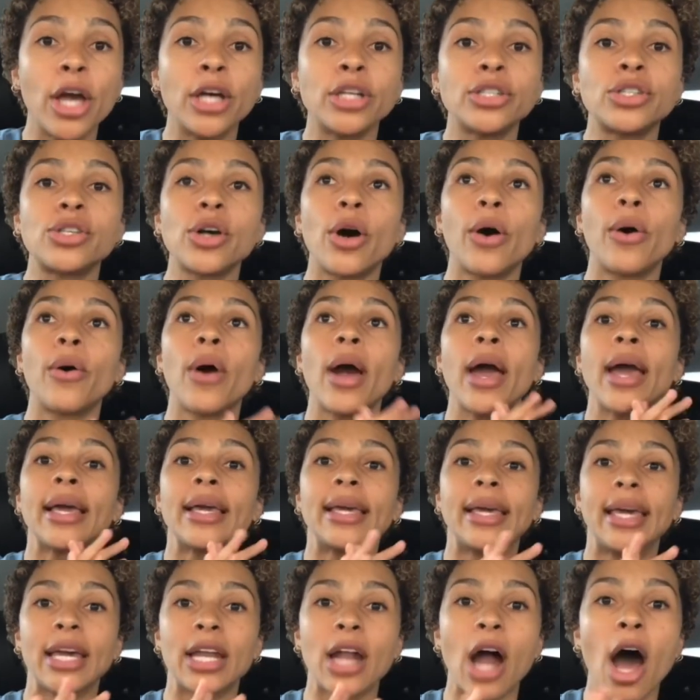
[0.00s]
So
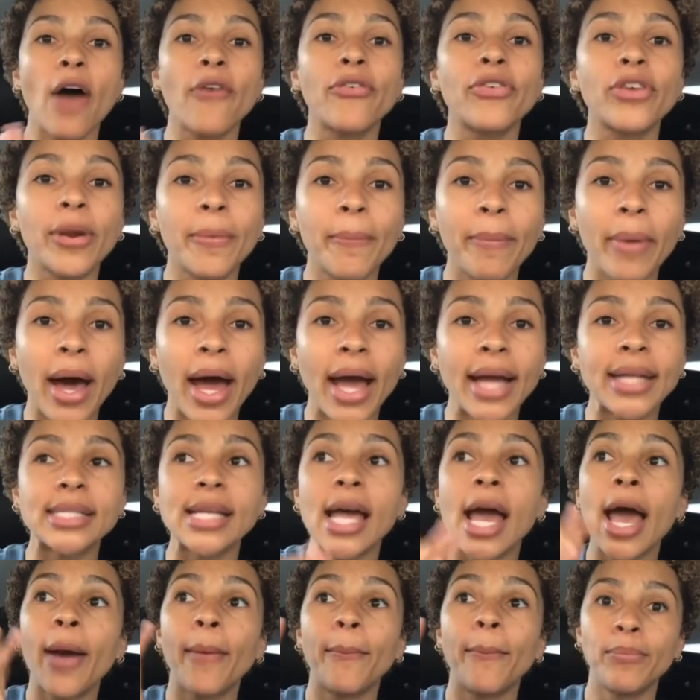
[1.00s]
get off your butt,
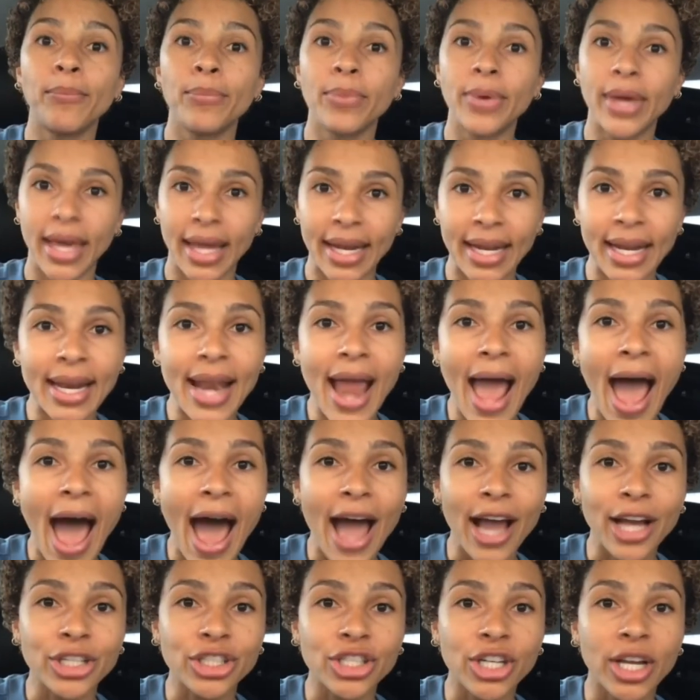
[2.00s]
get in
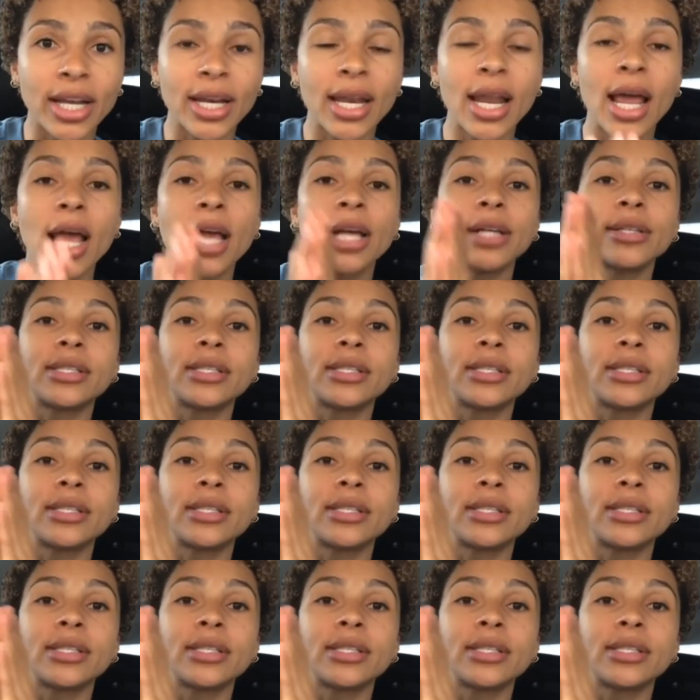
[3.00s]
action.